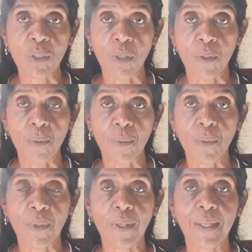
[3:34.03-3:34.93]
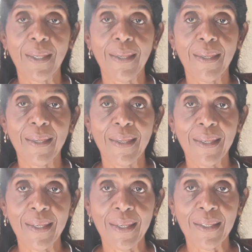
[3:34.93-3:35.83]
know
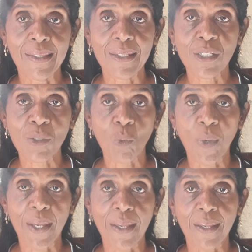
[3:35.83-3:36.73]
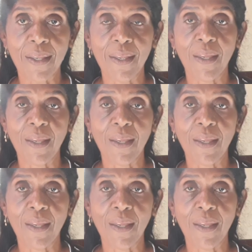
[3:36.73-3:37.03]
in this way.